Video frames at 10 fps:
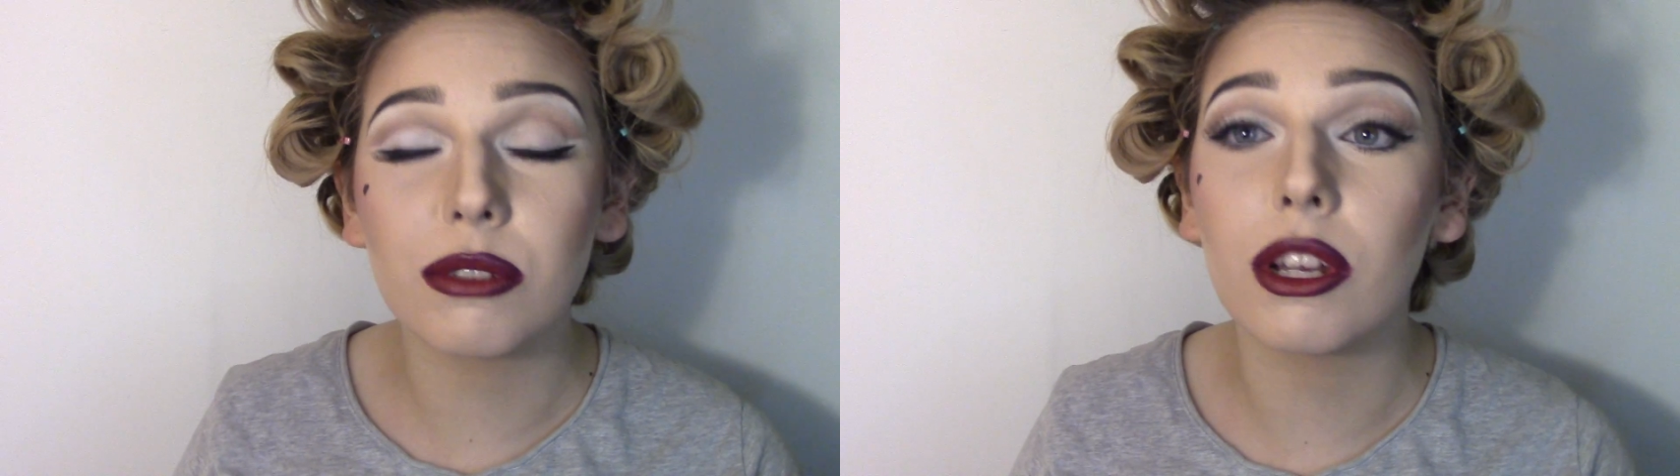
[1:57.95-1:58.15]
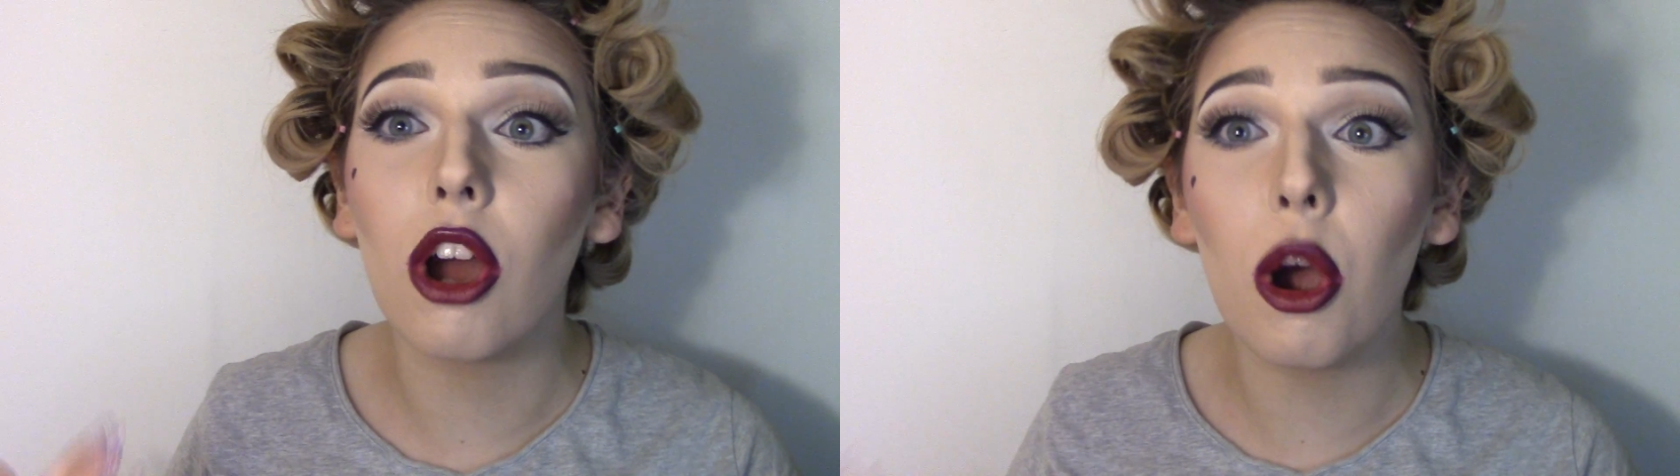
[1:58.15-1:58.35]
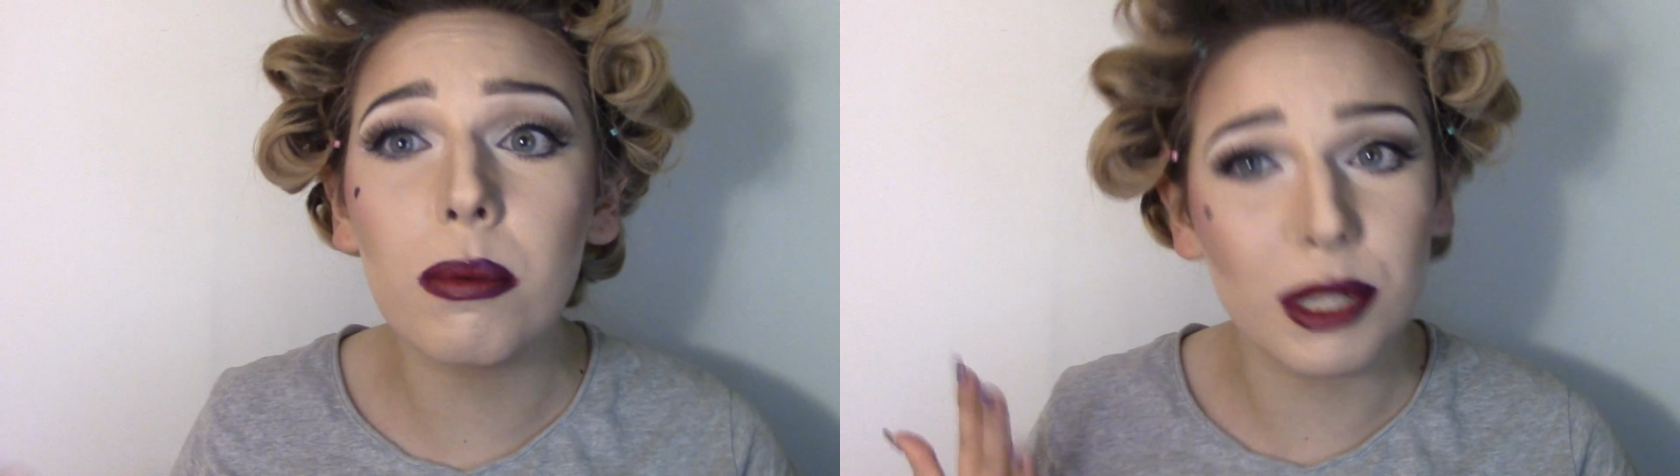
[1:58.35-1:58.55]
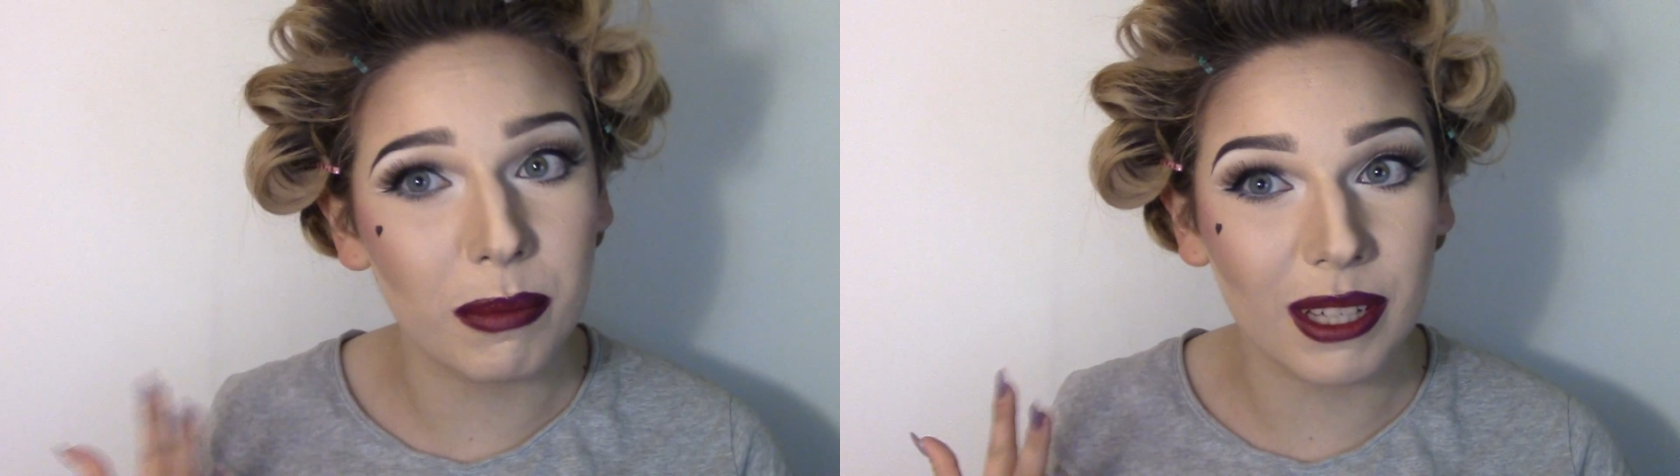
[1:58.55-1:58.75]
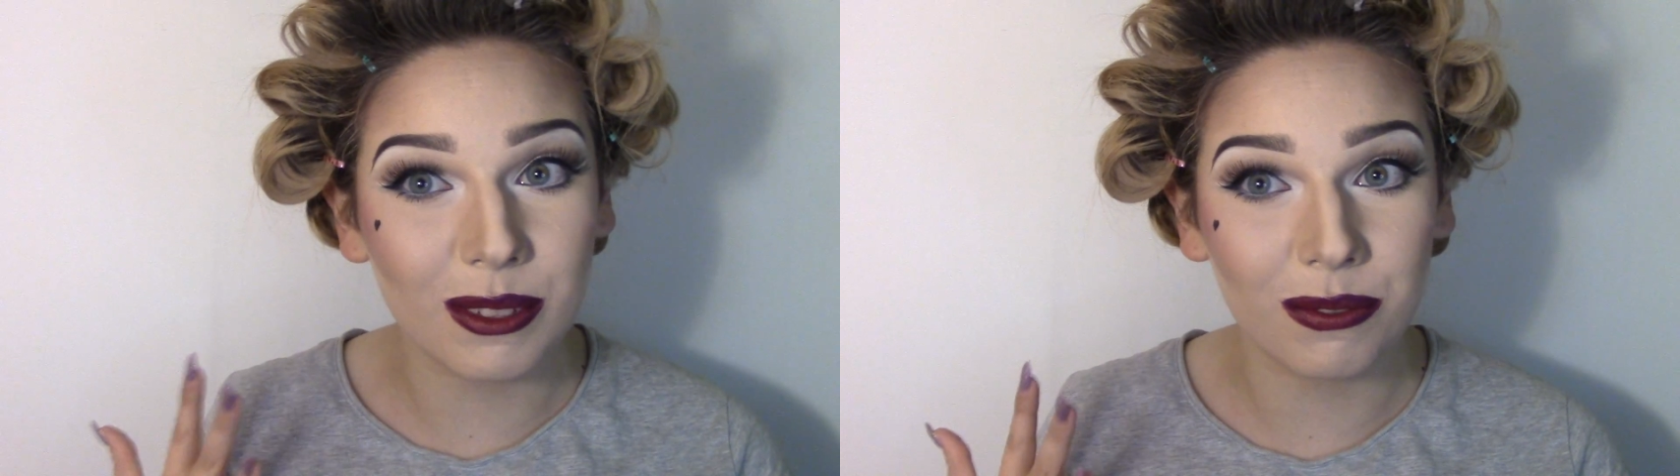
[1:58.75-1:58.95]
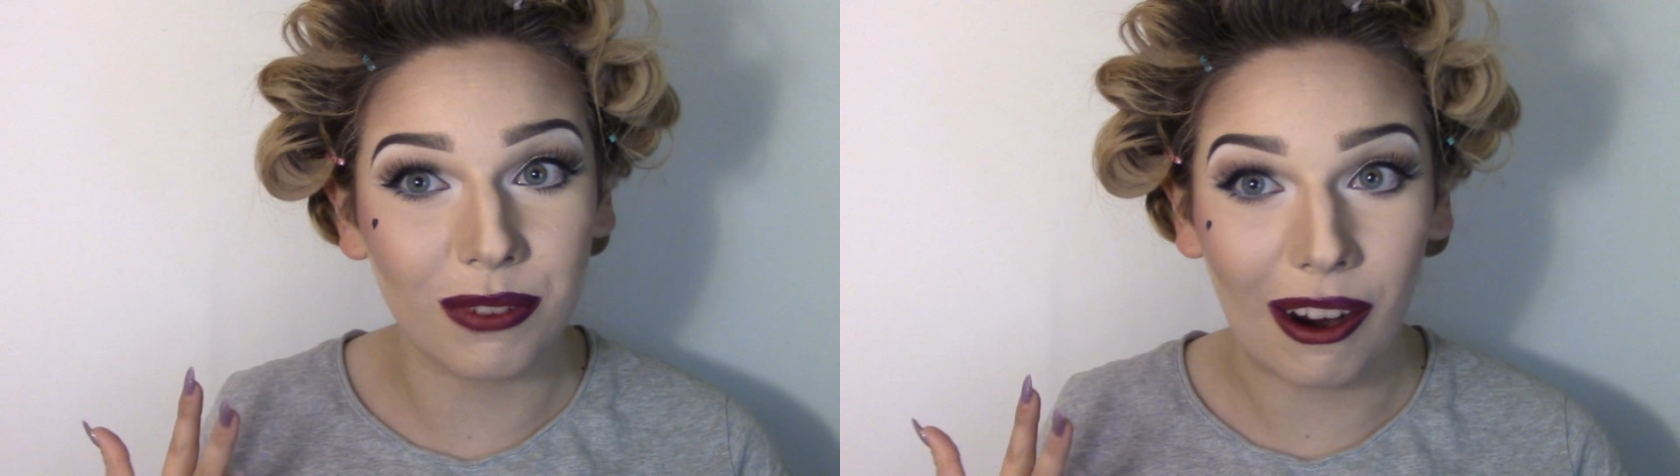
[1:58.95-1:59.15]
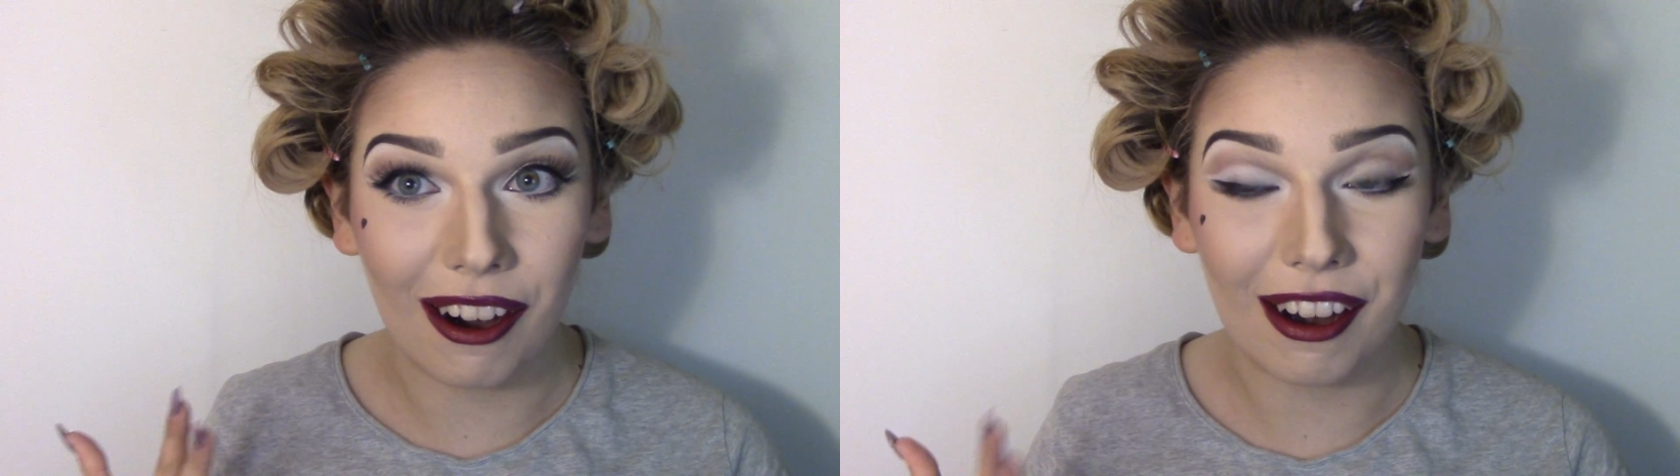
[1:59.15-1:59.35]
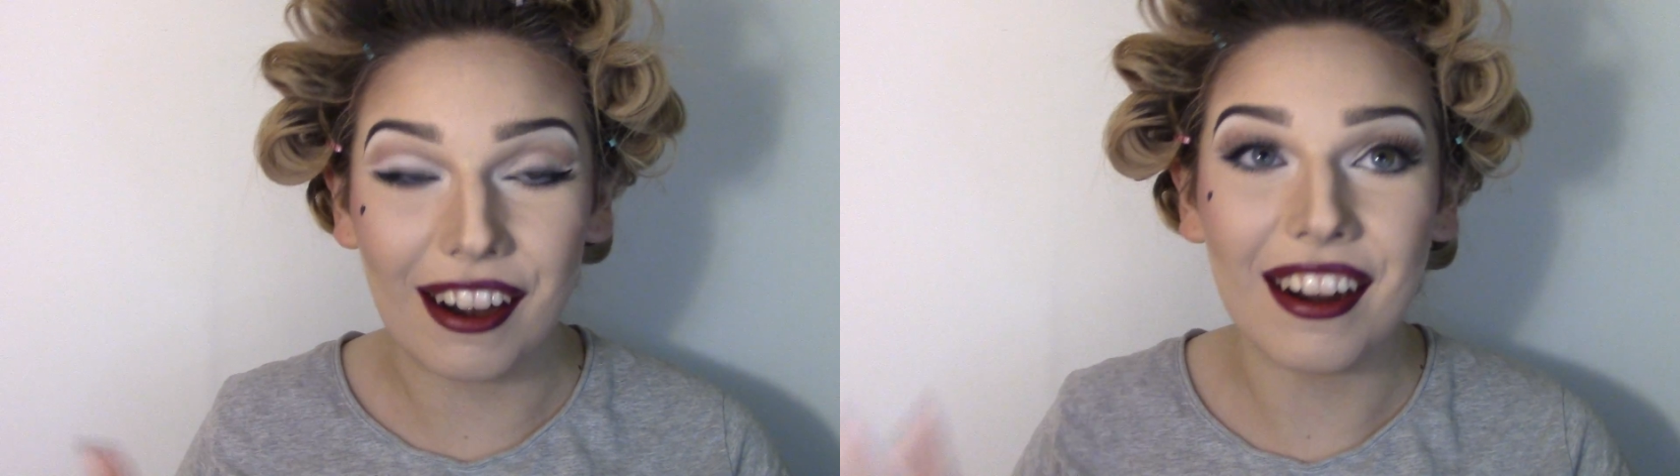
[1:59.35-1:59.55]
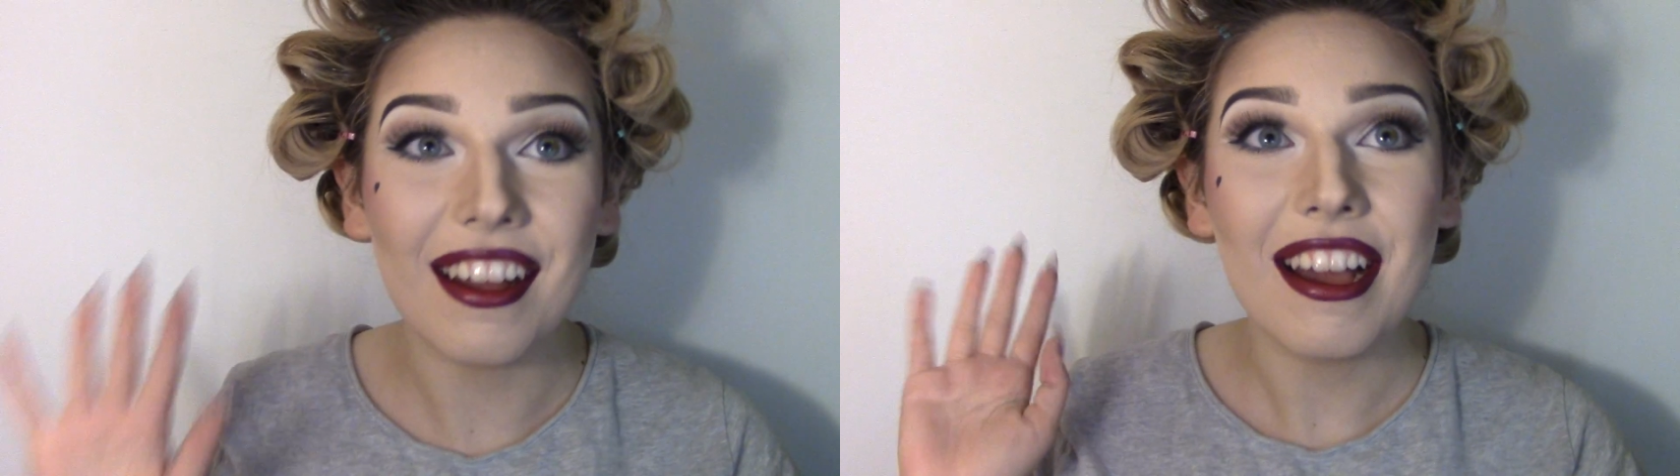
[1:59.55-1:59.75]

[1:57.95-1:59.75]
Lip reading: so I hope she makes it far.